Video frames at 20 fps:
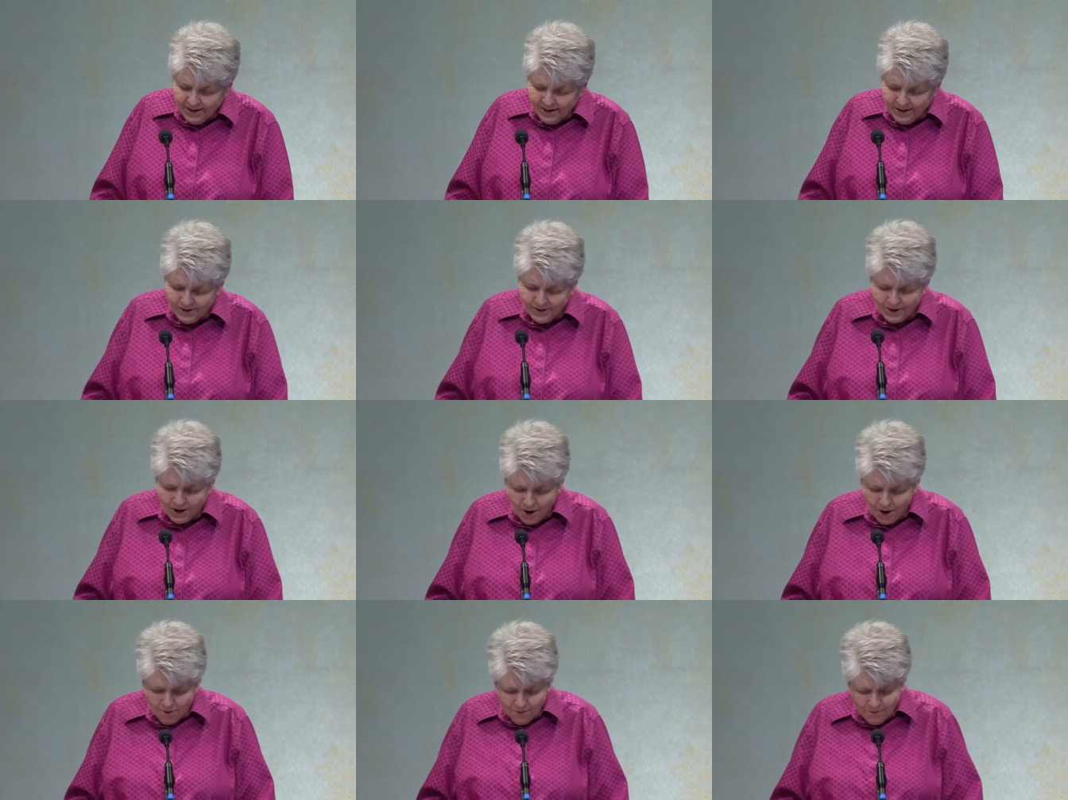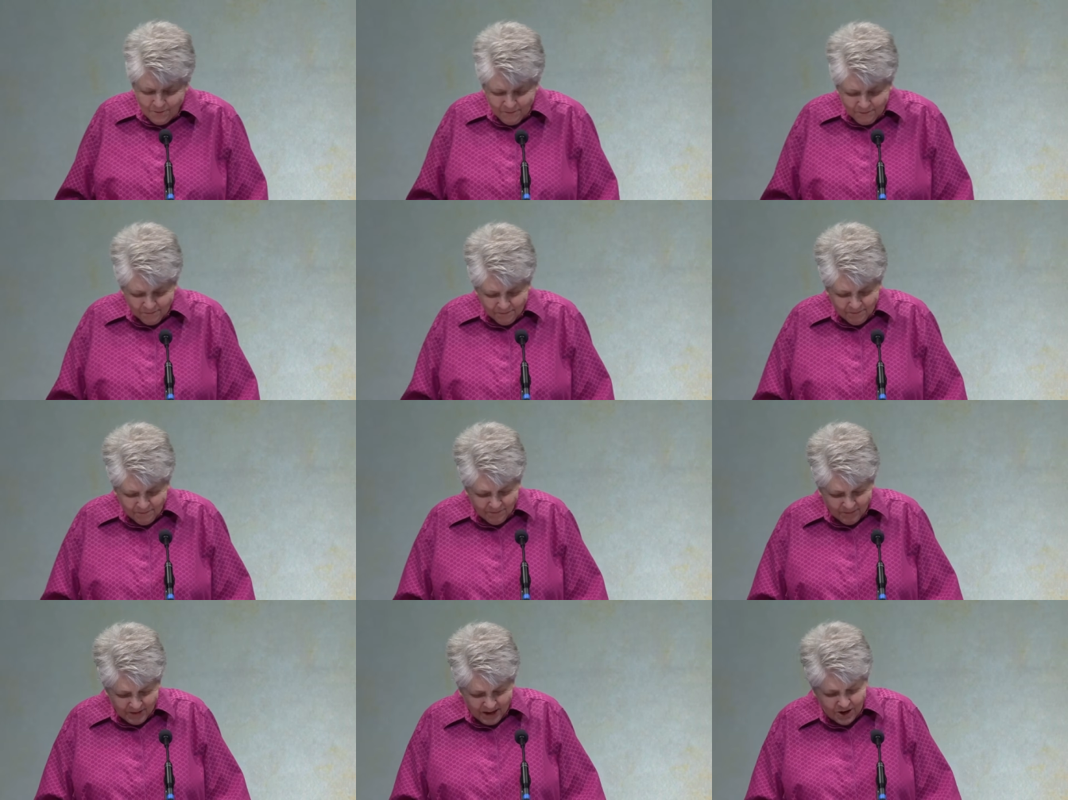So,
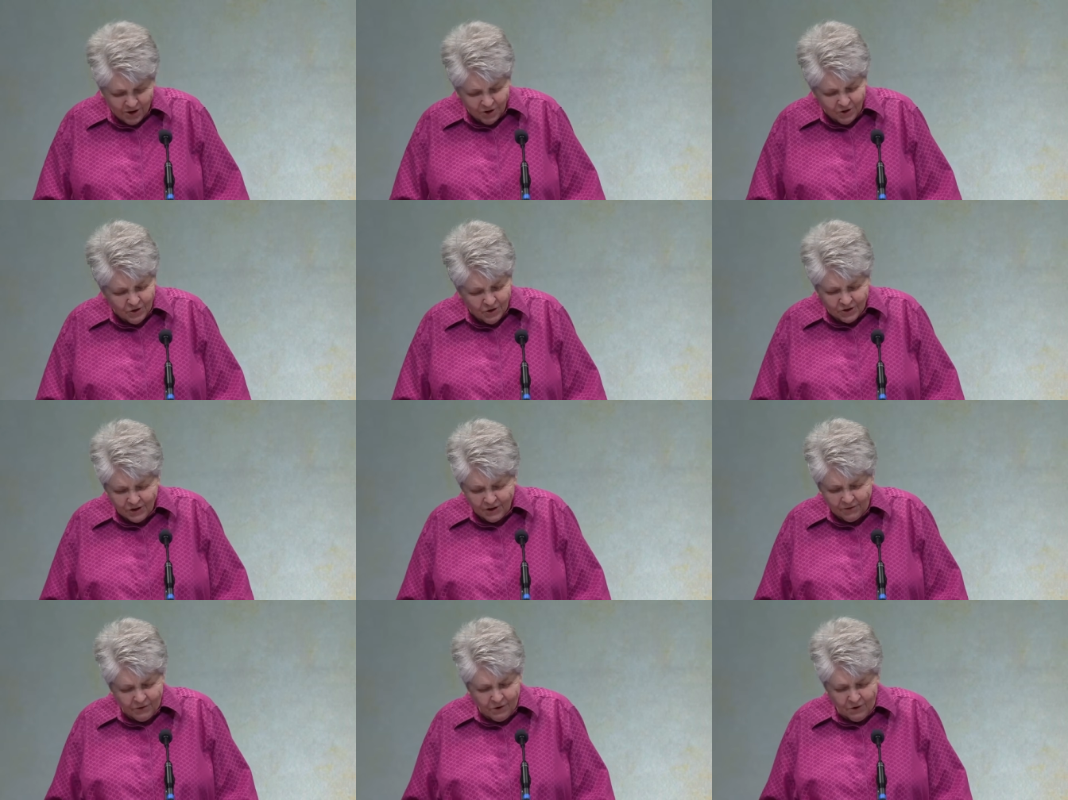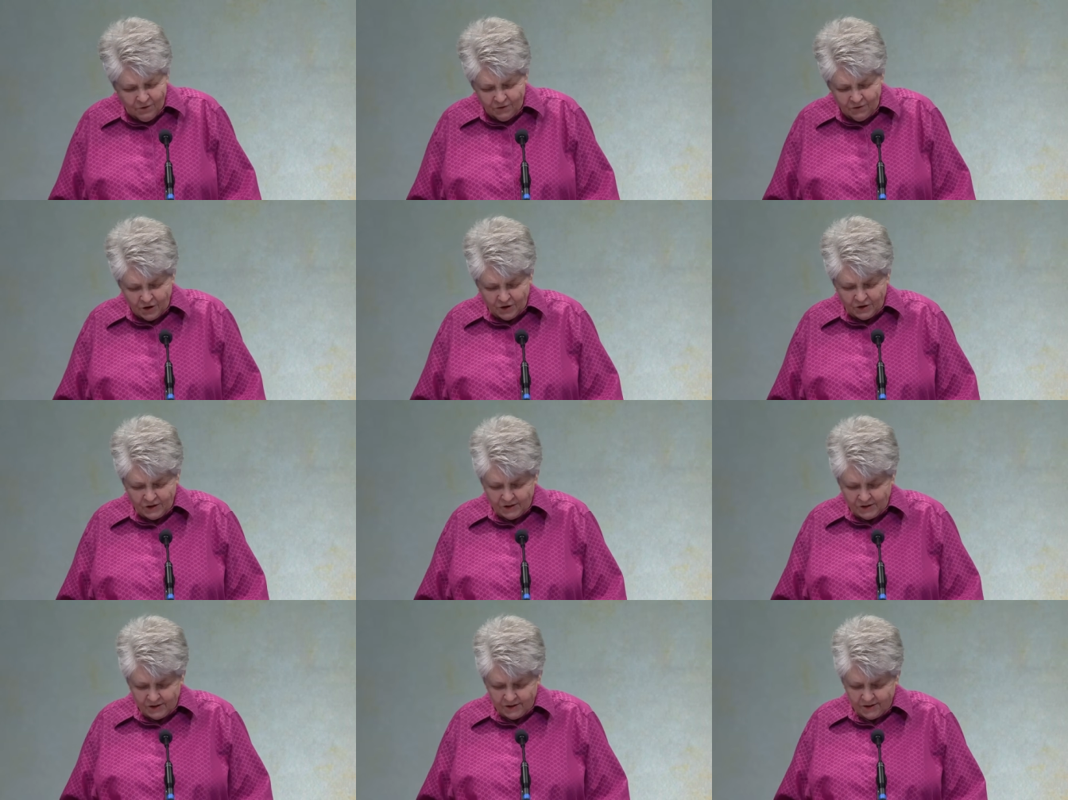here are just a few
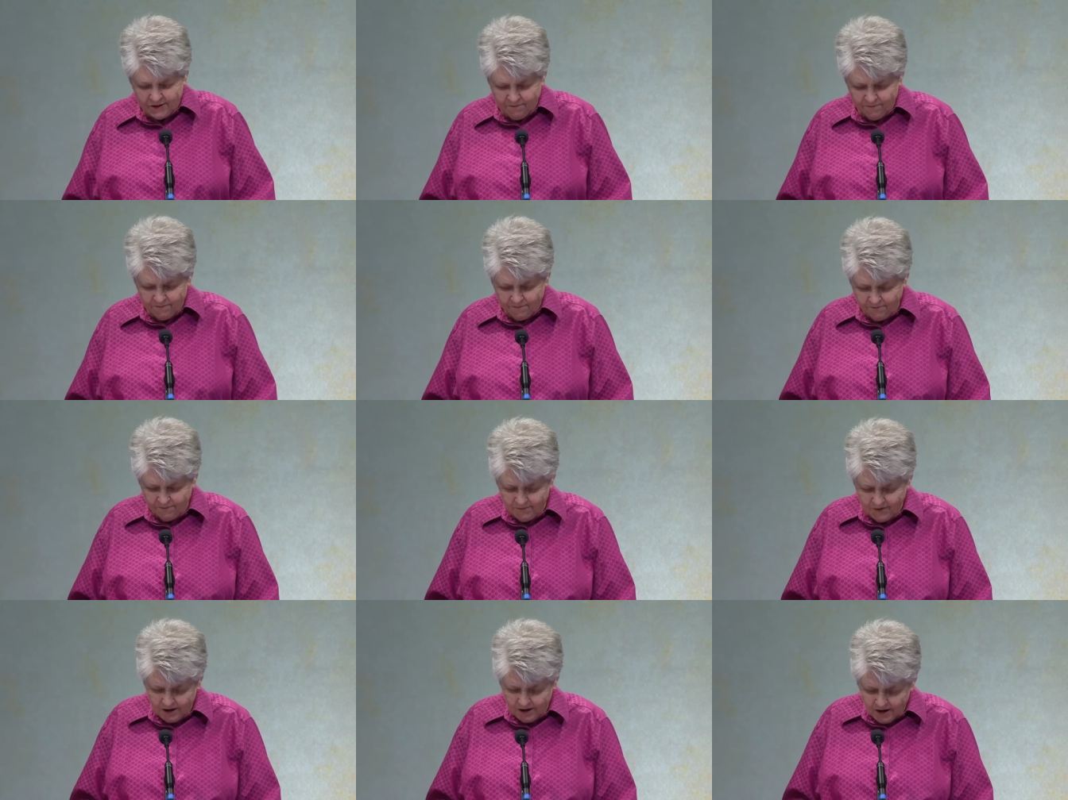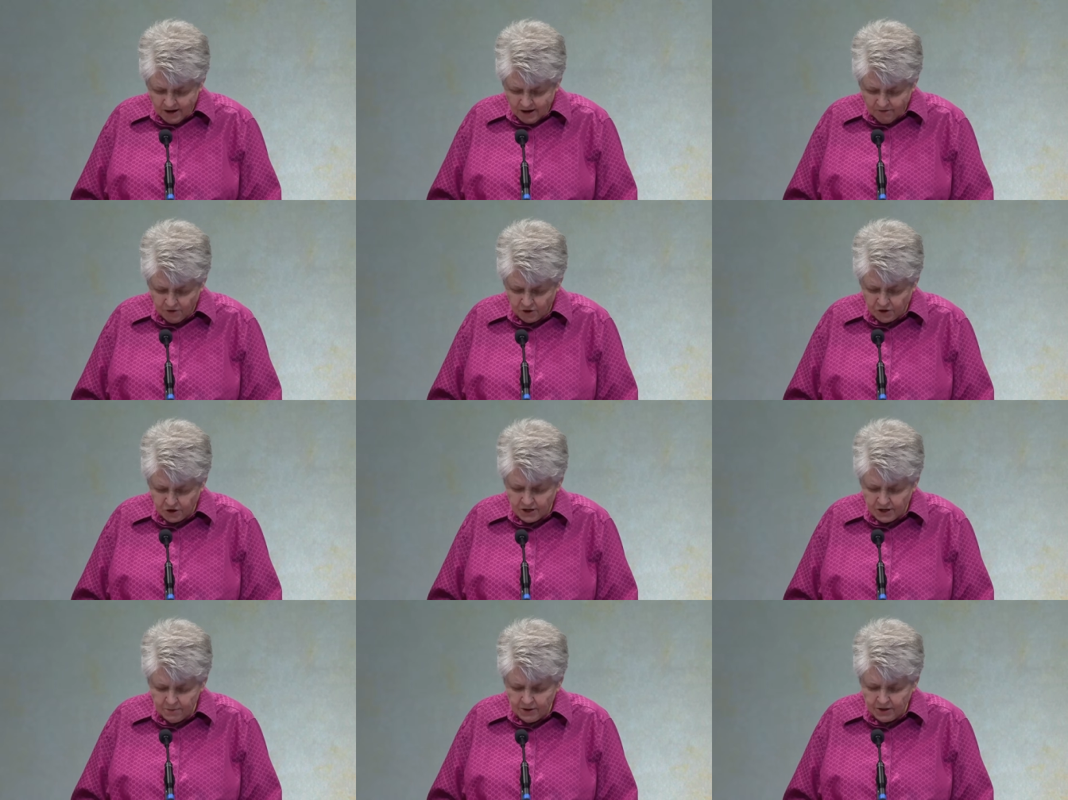verses. 1
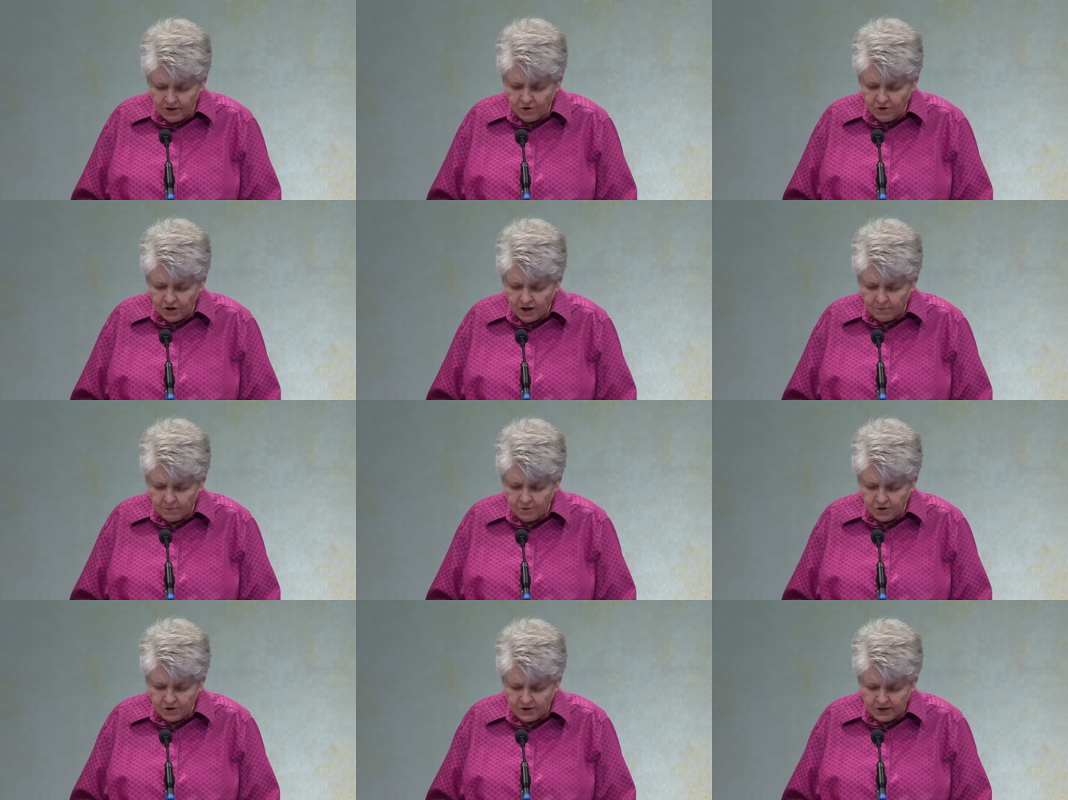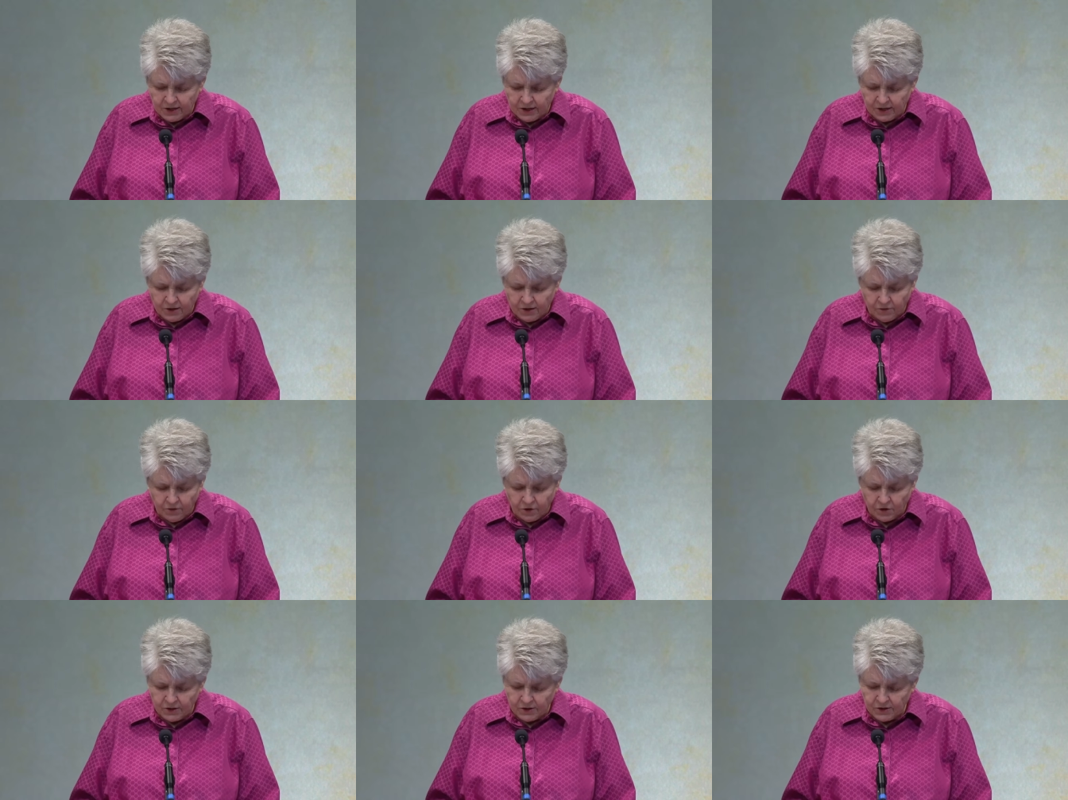Timothy chapter 6,
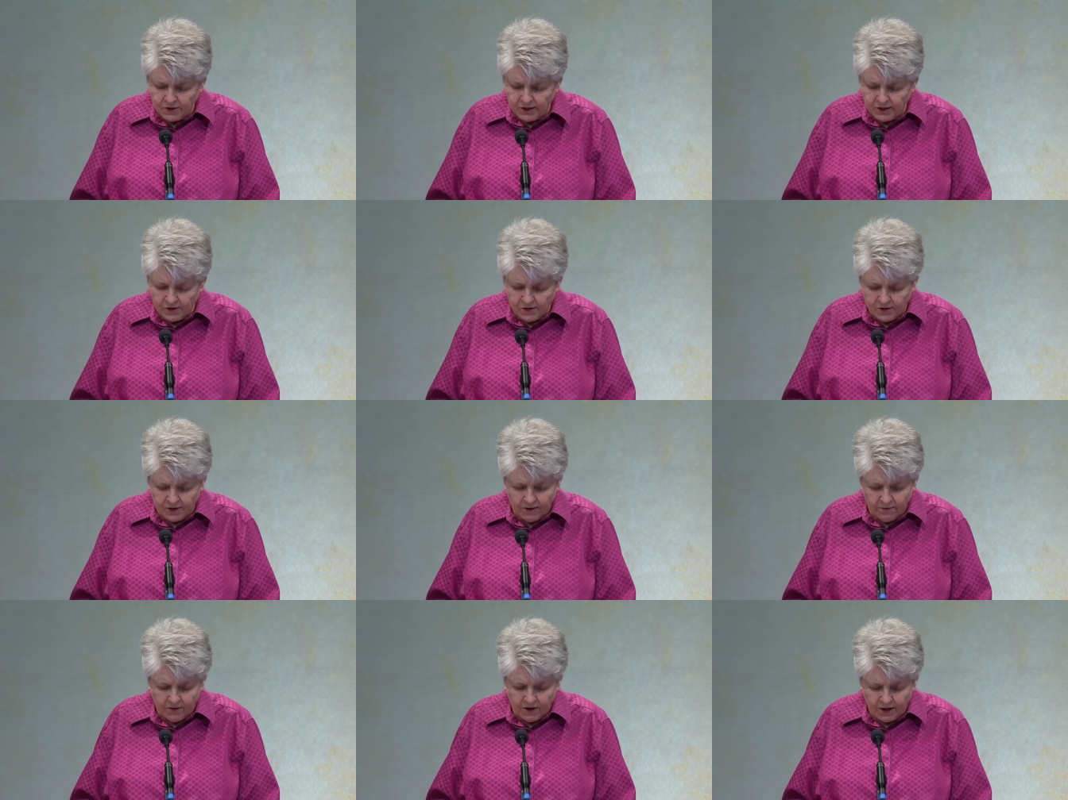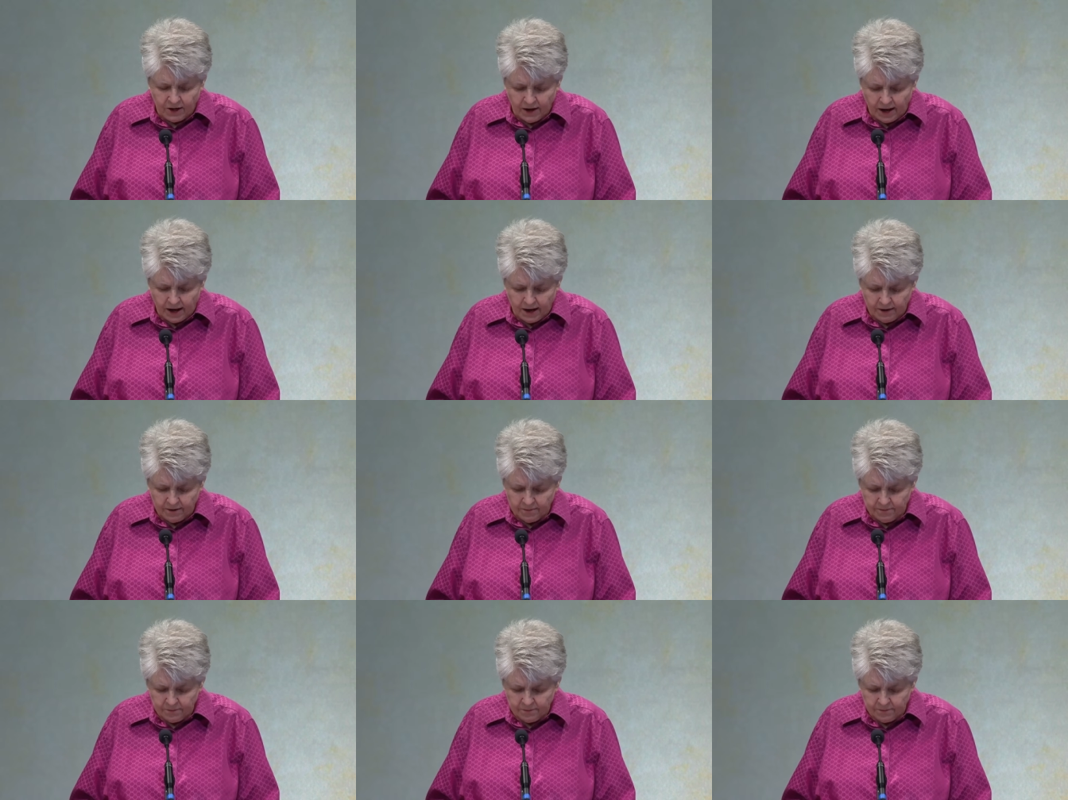verses 6, 7, and 8.